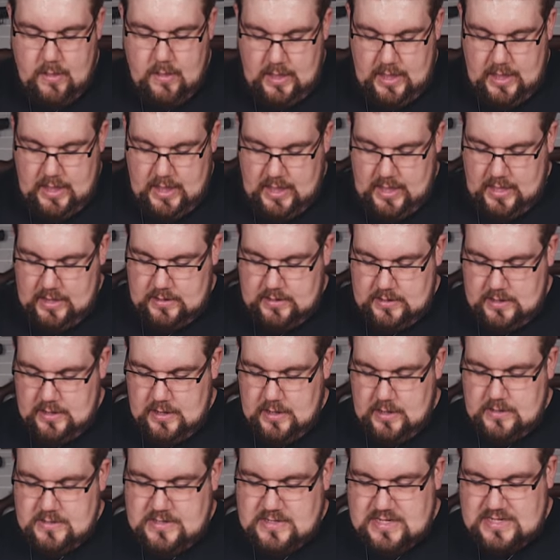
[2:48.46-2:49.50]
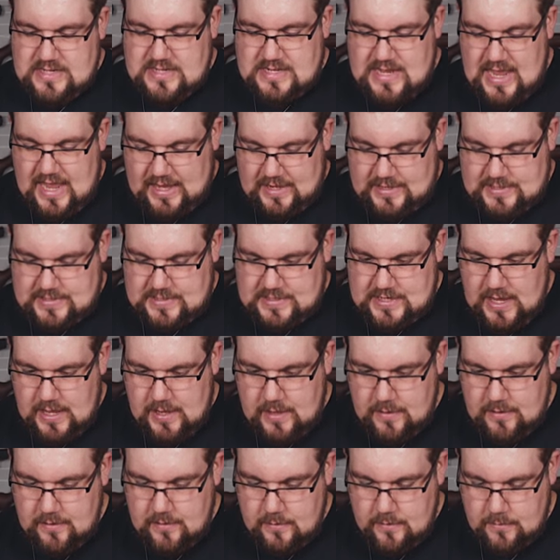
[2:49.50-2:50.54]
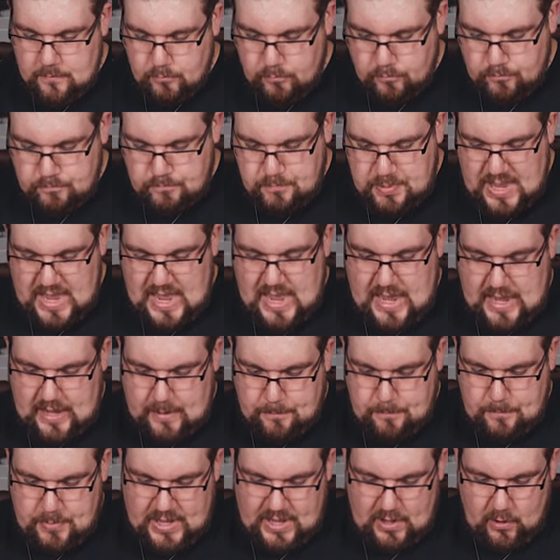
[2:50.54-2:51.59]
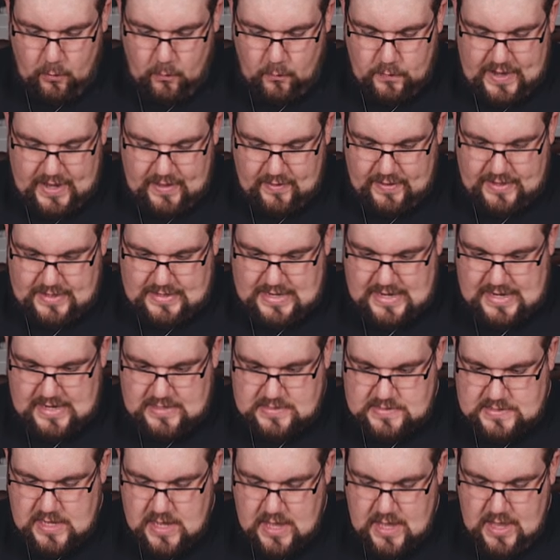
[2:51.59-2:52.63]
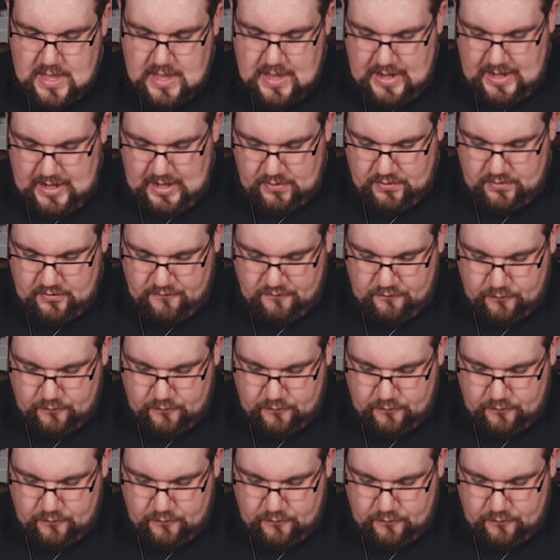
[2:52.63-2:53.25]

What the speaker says: And six big, big old LEDs in the